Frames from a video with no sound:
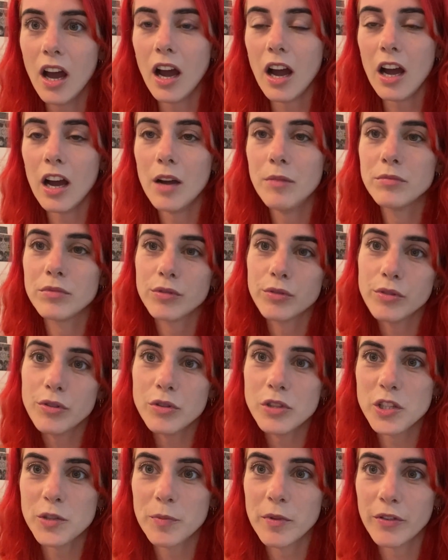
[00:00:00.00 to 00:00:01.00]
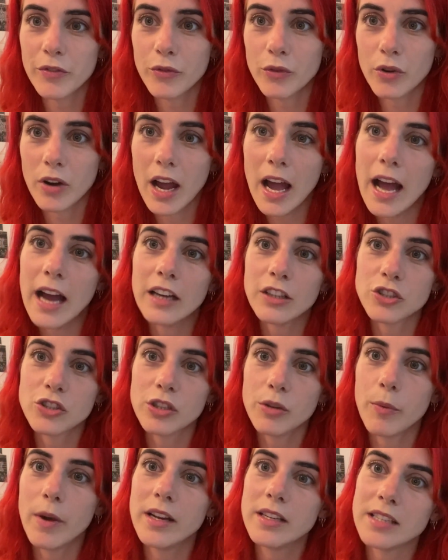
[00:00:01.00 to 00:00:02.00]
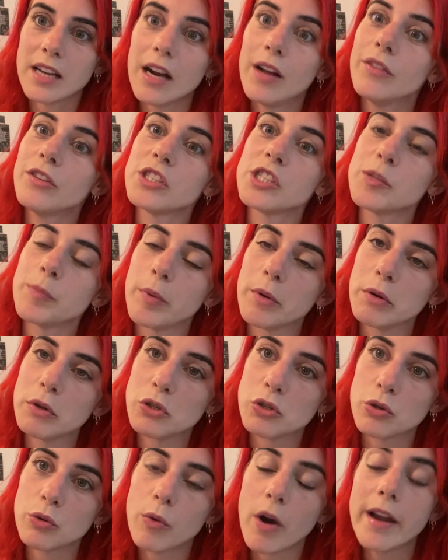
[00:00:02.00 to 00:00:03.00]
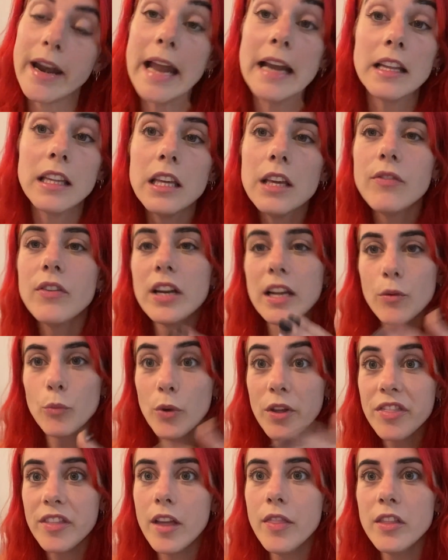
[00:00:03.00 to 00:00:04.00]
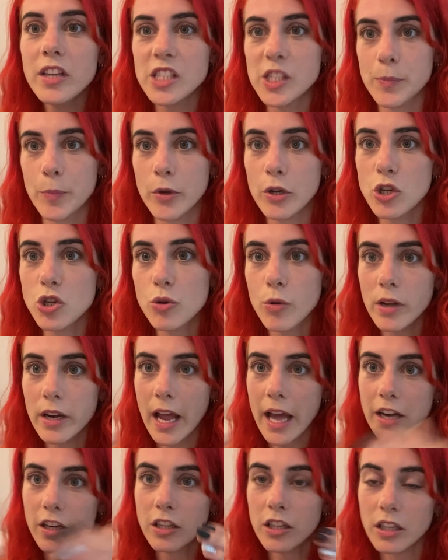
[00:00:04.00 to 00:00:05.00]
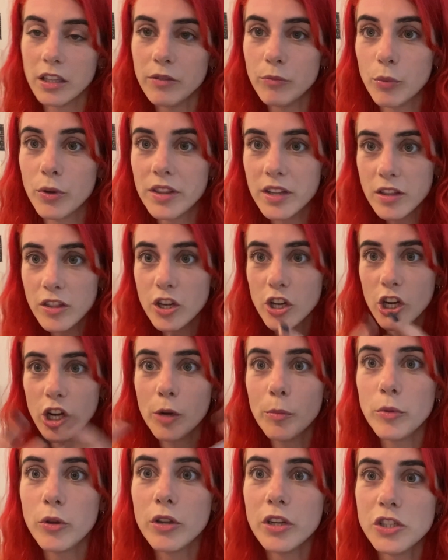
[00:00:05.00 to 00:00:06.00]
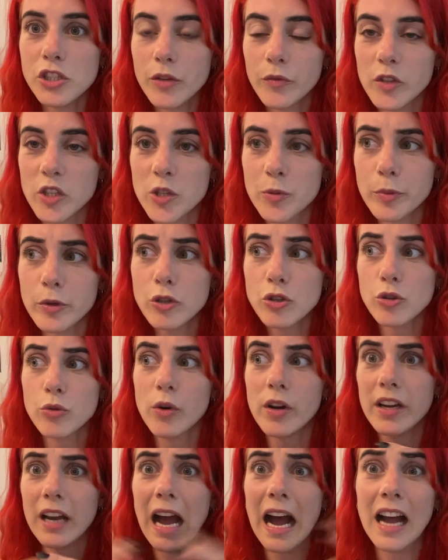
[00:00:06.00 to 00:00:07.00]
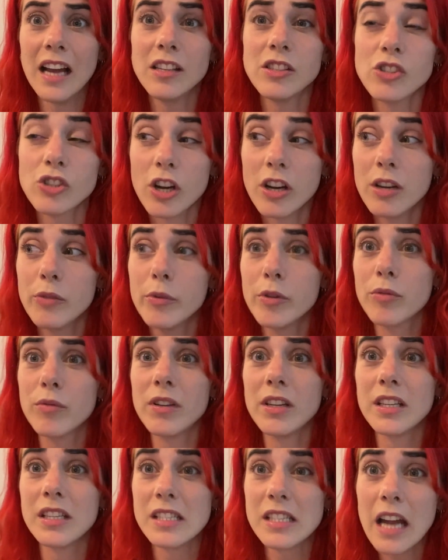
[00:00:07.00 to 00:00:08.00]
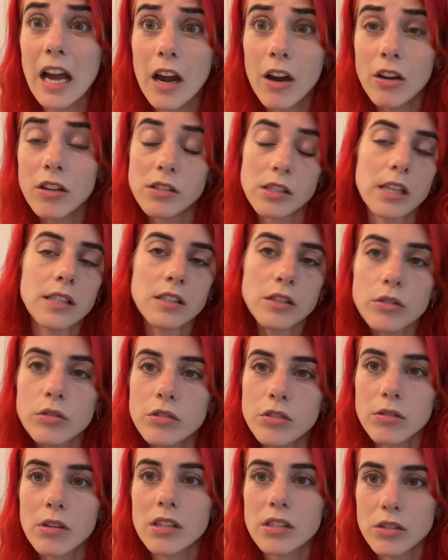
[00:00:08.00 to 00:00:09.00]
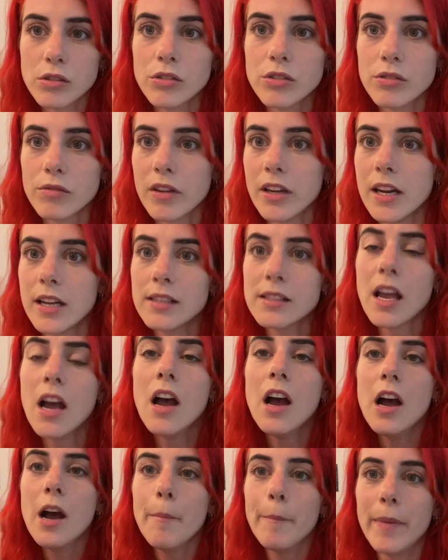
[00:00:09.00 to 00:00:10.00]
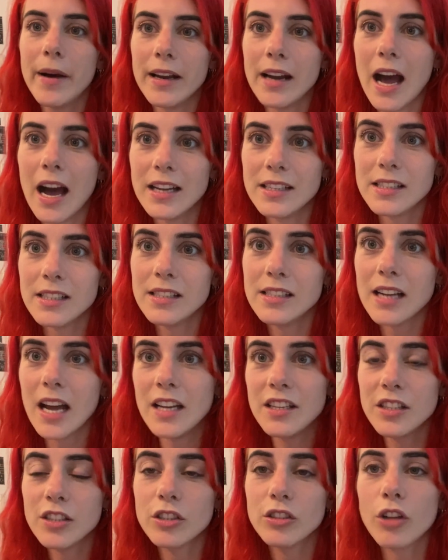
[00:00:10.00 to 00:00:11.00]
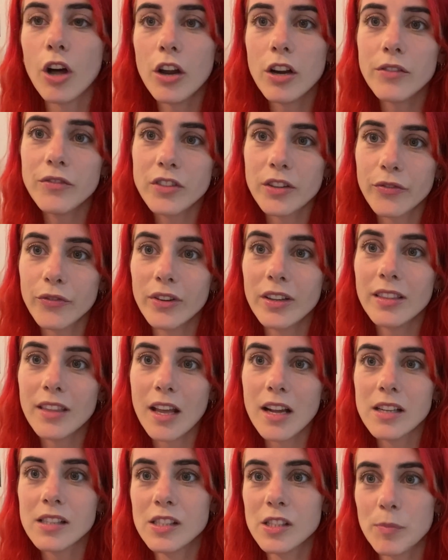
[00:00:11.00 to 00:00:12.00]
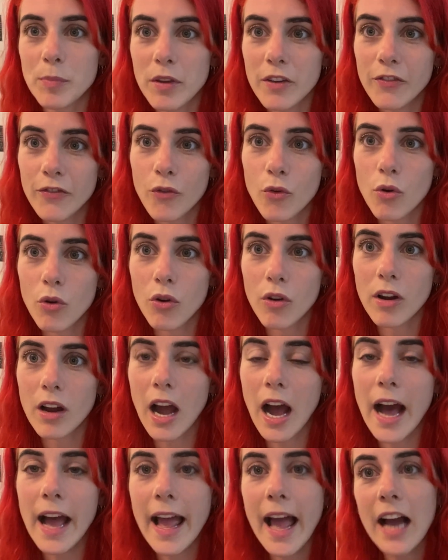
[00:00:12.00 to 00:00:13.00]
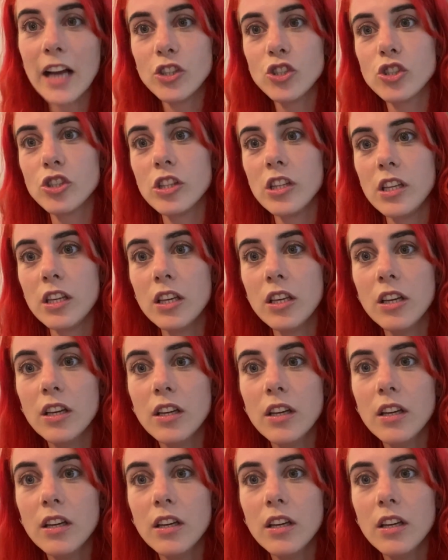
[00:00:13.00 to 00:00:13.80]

routes before I actually went down the spiritual one. And even within the spiritual one and within the community of the spiritual one, I started with reading tarots. I still do readings, but I did a lot of different things before I actually